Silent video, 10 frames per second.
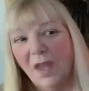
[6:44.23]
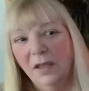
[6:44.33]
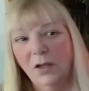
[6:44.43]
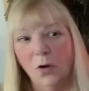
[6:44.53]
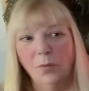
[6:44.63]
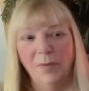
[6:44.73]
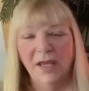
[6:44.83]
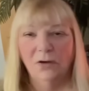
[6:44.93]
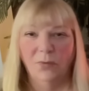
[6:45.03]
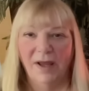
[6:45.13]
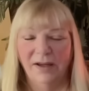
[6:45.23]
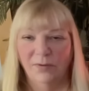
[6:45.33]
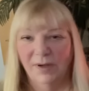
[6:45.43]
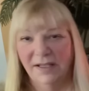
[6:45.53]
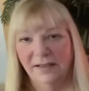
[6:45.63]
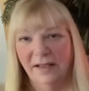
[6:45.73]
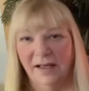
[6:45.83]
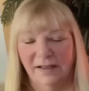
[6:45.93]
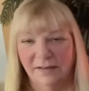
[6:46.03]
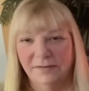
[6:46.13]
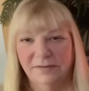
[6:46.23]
you know make away with uh,